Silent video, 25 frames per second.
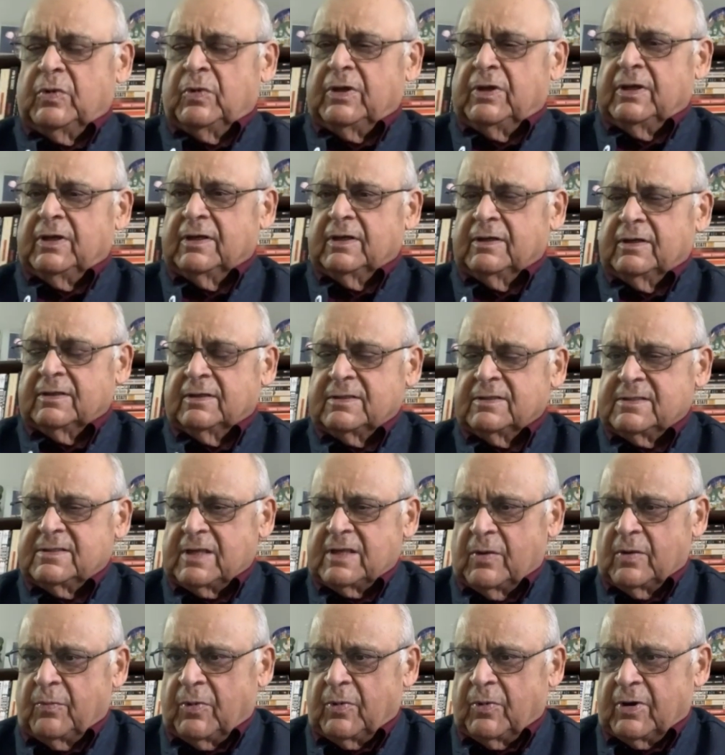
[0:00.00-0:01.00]
There used to
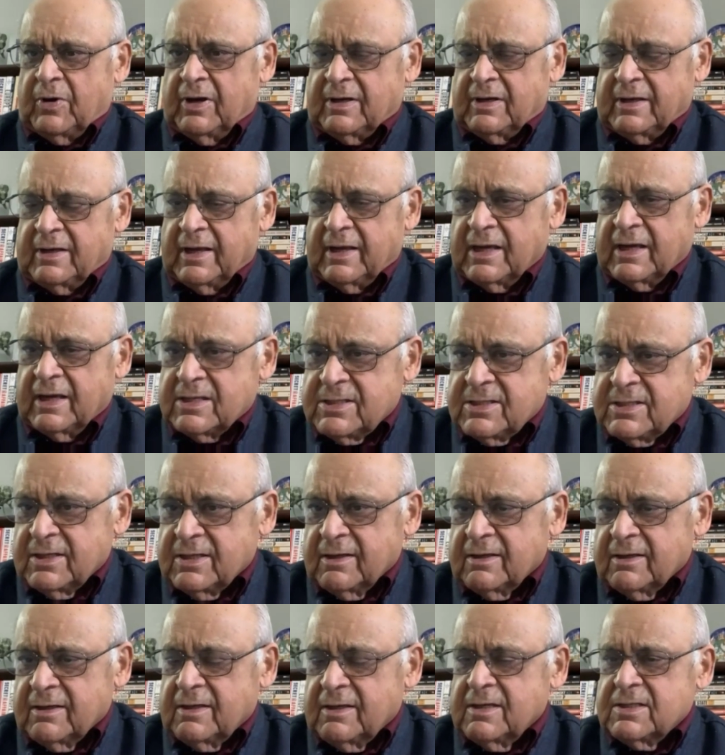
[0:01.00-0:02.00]
be a separate
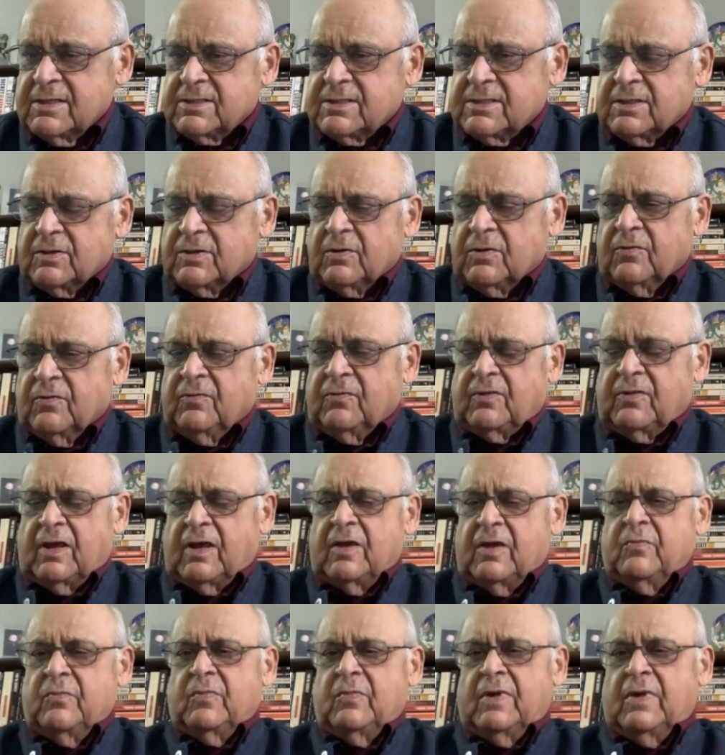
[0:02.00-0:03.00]
Asia edition
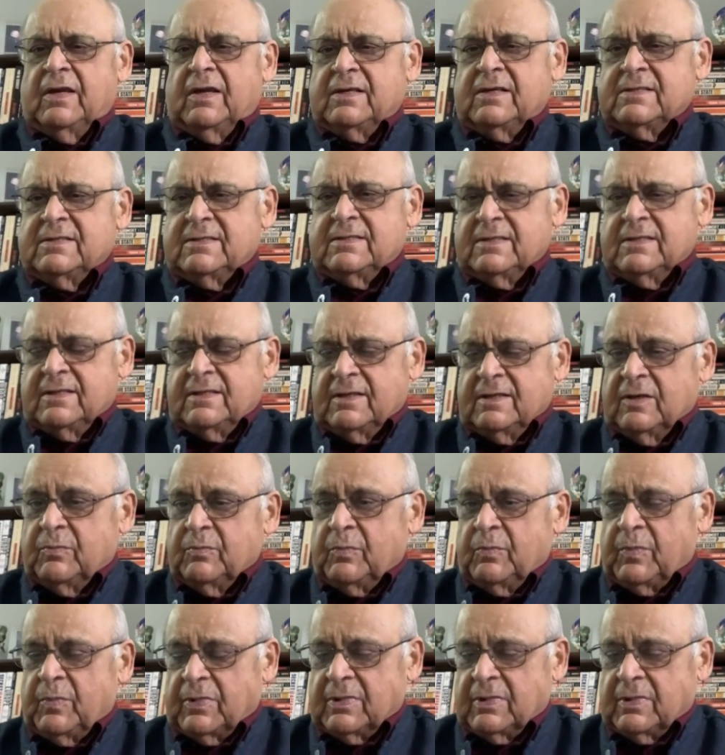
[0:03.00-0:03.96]
of Time magazine,